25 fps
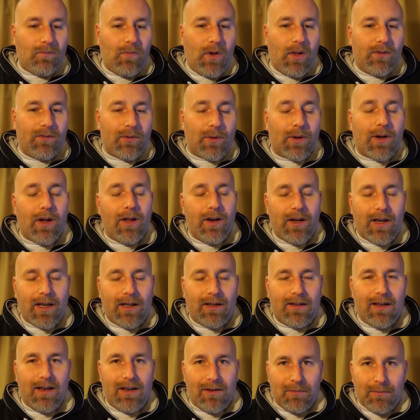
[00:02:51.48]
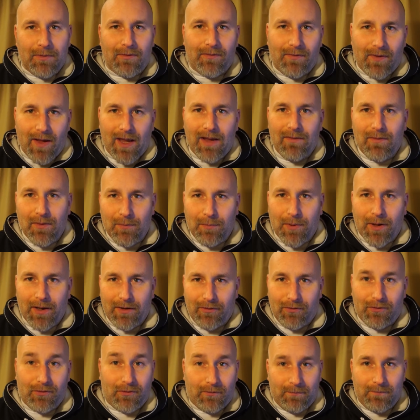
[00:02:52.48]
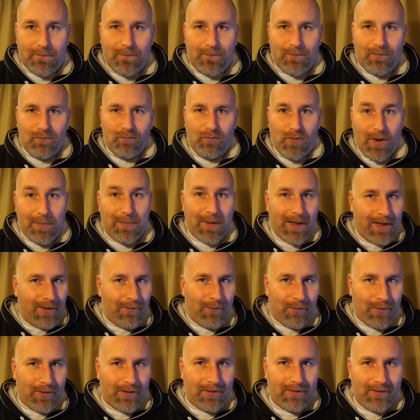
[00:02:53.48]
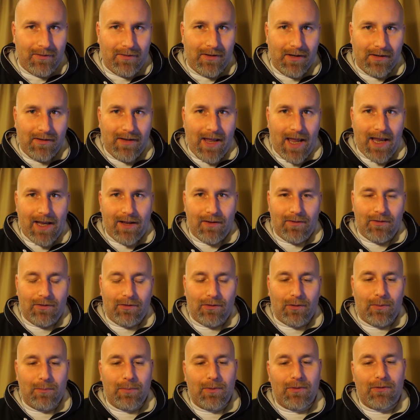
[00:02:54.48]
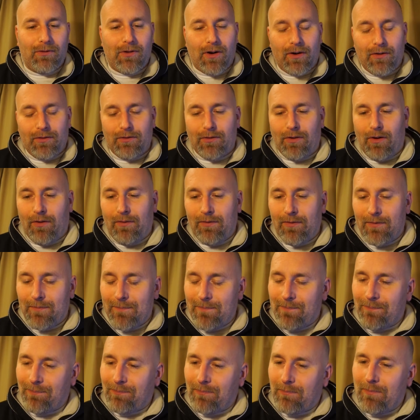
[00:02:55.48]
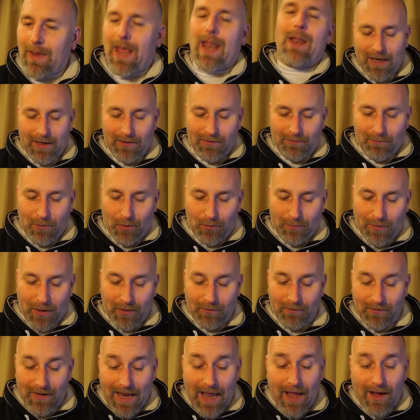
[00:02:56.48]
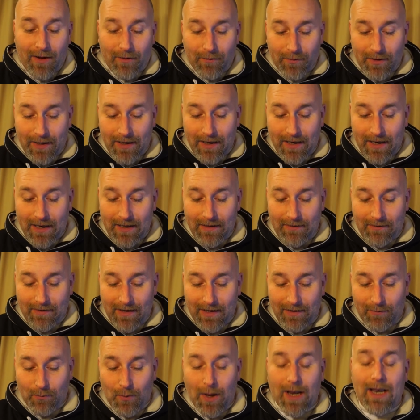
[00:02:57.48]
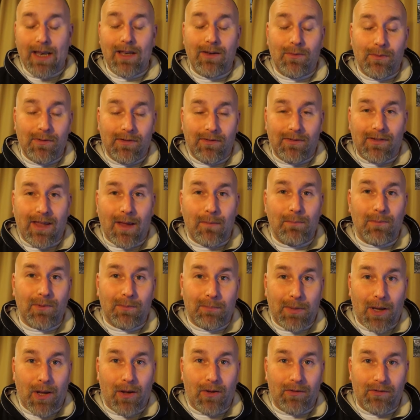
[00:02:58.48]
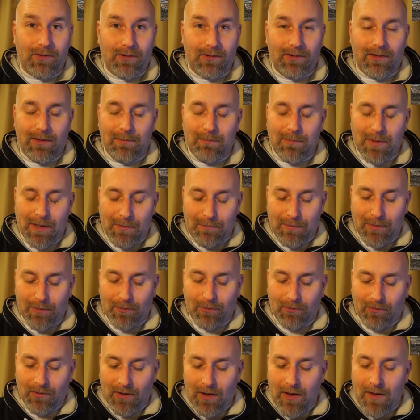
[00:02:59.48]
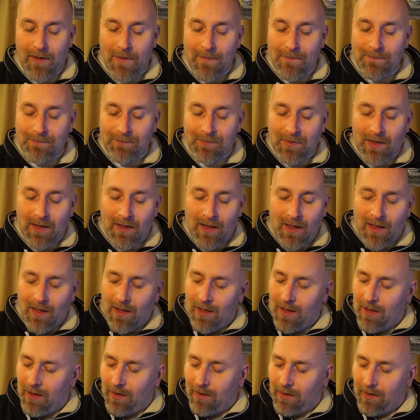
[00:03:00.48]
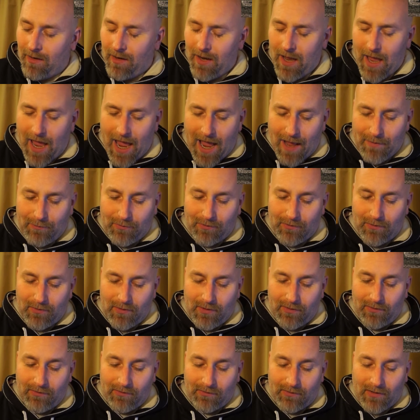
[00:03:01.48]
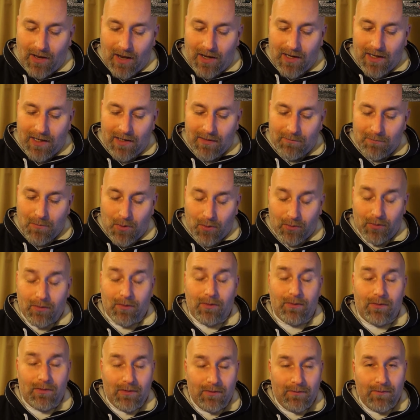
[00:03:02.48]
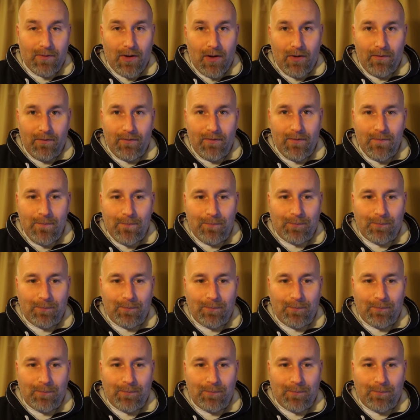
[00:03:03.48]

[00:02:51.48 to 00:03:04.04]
So I kind of did him a favour by ripping all the deck and the superstructure off. But he makes some model boats. Now he's well into his Thames barges. He builds absolutely stunning models of